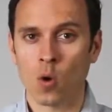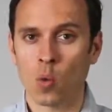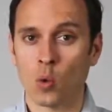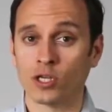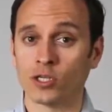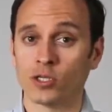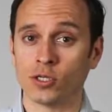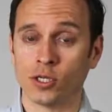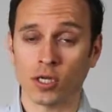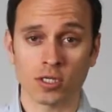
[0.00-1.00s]
which
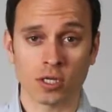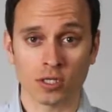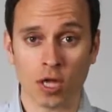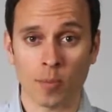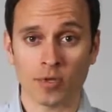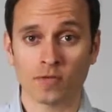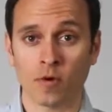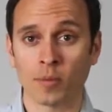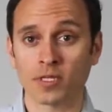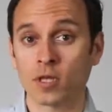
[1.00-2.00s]
does not stop us
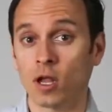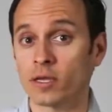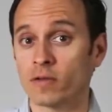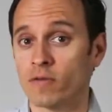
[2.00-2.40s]
from installing